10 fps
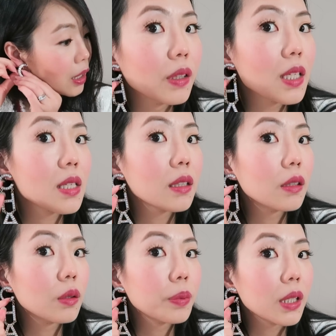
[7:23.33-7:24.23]
So this
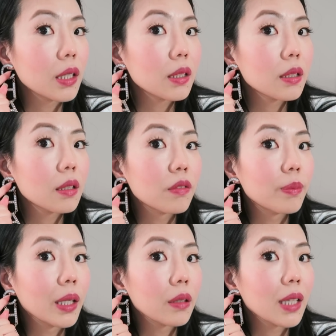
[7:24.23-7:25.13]
little piece
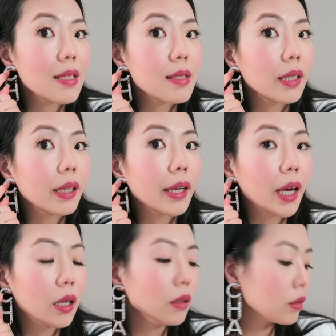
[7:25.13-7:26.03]
of metal that's
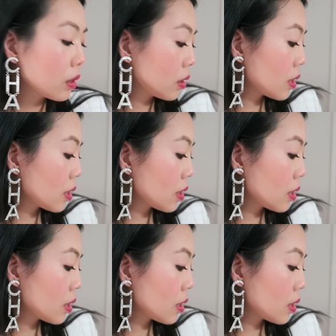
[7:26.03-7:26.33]
sticking out,